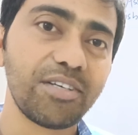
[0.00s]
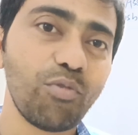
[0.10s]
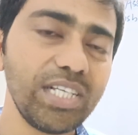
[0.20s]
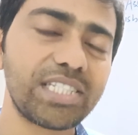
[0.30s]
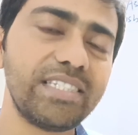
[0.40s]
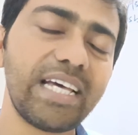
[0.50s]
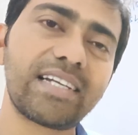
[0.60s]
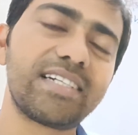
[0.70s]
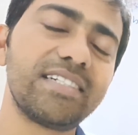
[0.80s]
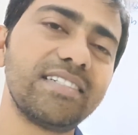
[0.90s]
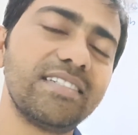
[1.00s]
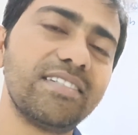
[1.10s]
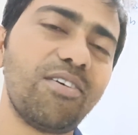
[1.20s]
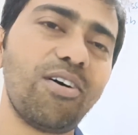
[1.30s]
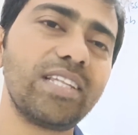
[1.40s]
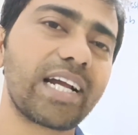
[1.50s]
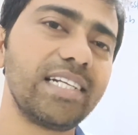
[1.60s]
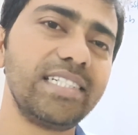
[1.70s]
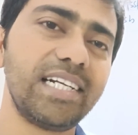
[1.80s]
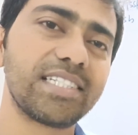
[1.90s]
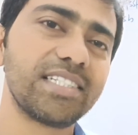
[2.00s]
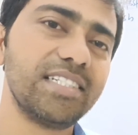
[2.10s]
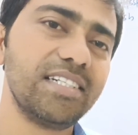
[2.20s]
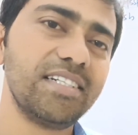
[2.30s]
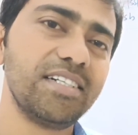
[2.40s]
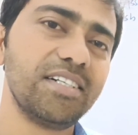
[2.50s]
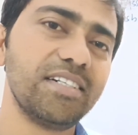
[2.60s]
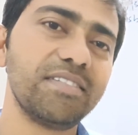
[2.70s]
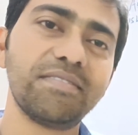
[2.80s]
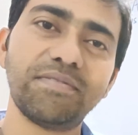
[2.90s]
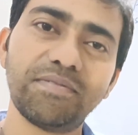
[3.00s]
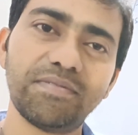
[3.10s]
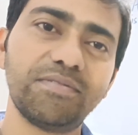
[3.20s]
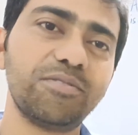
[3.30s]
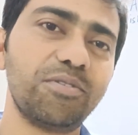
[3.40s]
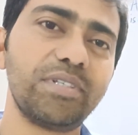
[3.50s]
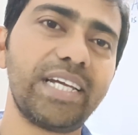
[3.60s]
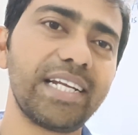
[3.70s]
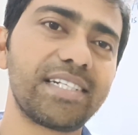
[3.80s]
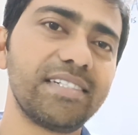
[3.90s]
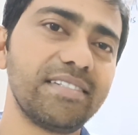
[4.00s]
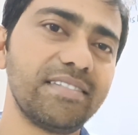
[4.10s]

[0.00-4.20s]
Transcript: wish that all the candidates would get